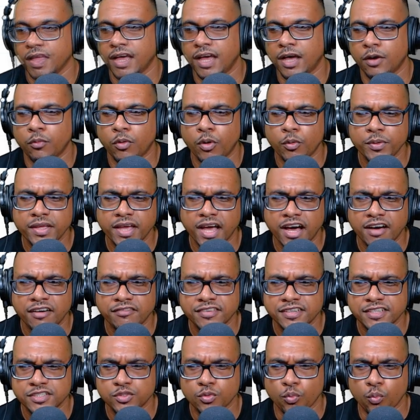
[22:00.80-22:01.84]
And what we
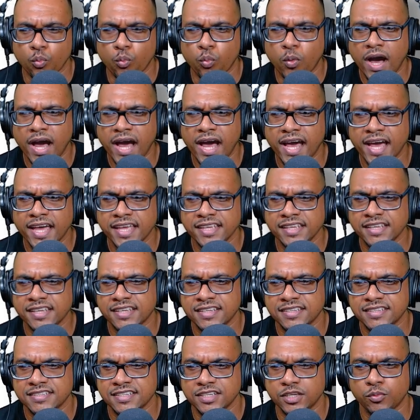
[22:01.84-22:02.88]
have is y
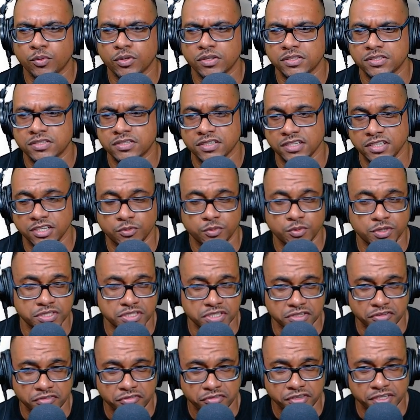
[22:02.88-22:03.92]
is equal to in
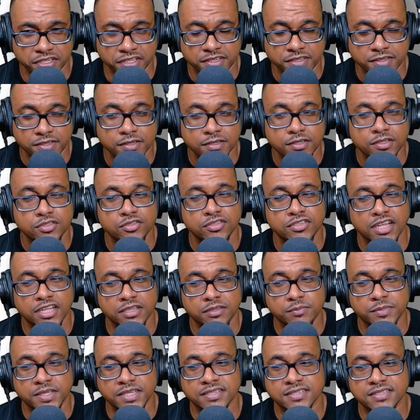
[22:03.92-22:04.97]
equation 3. So
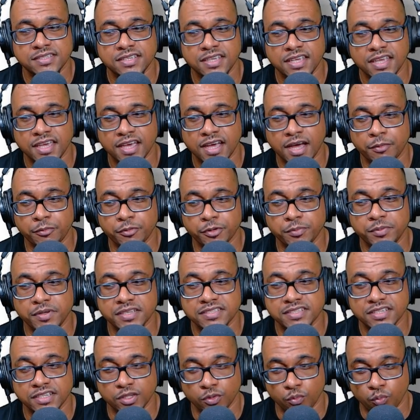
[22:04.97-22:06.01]
that means here I'm
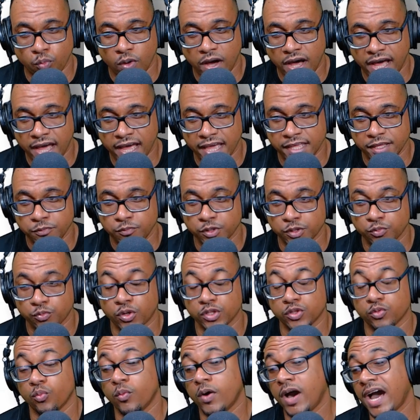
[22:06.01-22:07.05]
replacing the y with
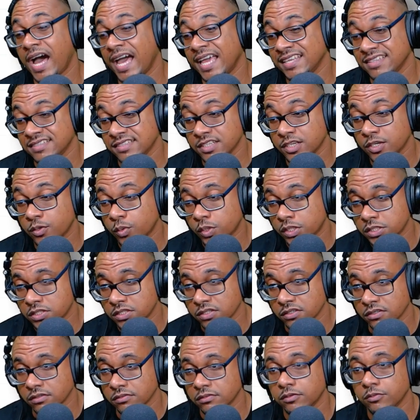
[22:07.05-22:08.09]
what y is equal
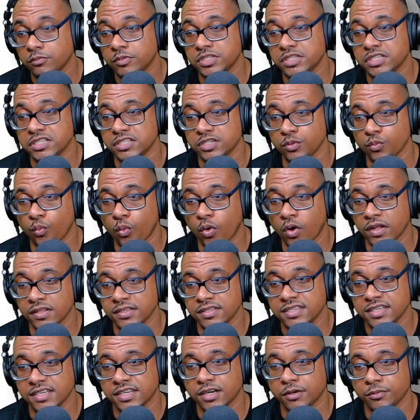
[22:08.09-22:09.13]
to, which is the
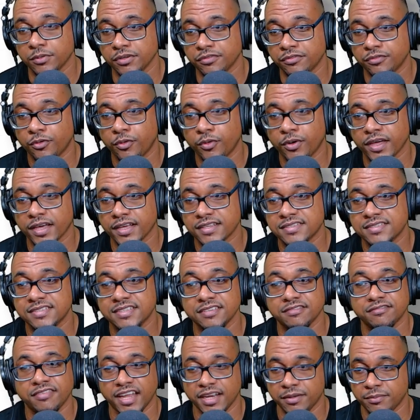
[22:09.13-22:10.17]
1 take away 4x
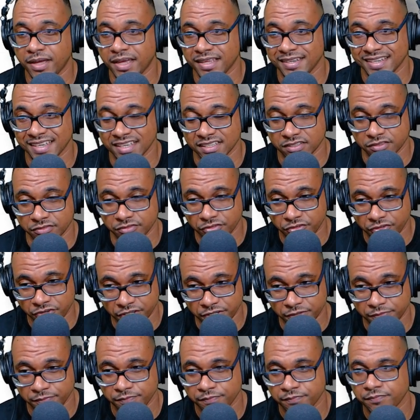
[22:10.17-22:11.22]
divided by negative
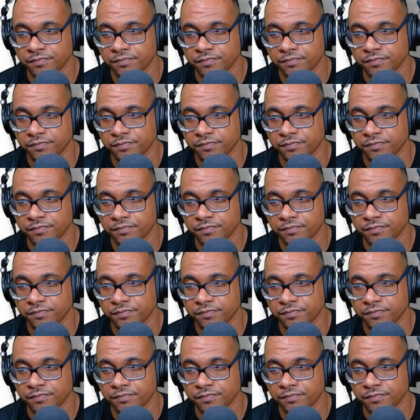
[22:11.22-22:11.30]
3.